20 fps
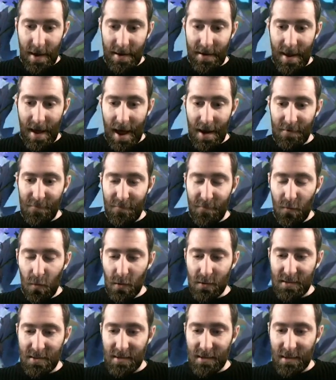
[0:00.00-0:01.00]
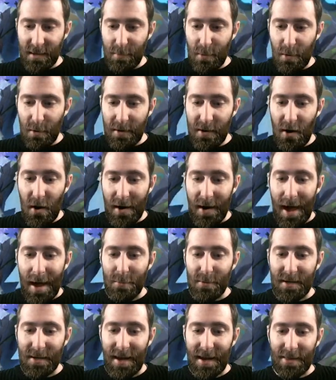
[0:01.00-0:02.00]
And unfortunately, we were not
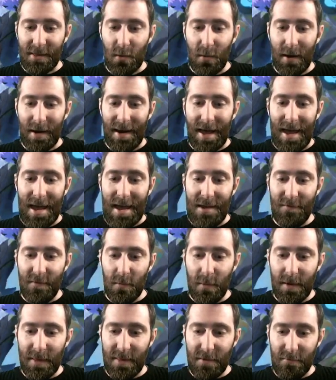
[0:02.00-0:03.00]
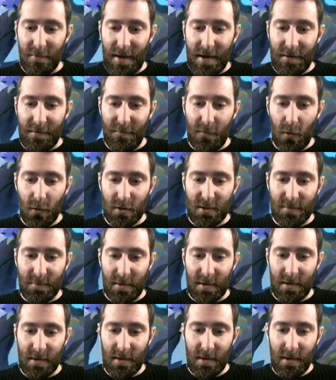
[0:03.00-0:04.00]
able to get the win even with the
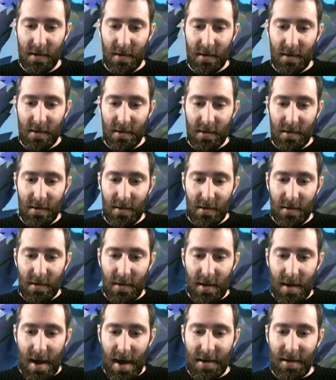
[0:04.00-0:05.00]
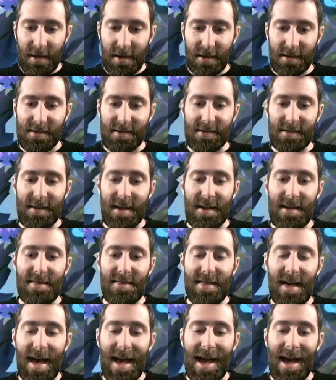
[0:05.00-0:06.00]
reinforcement. And you can see
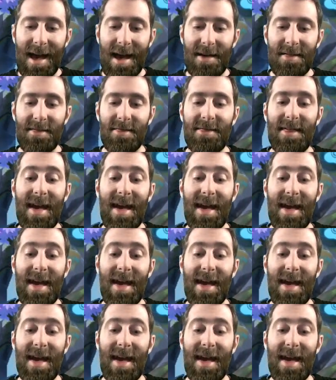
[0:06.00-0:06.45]
there,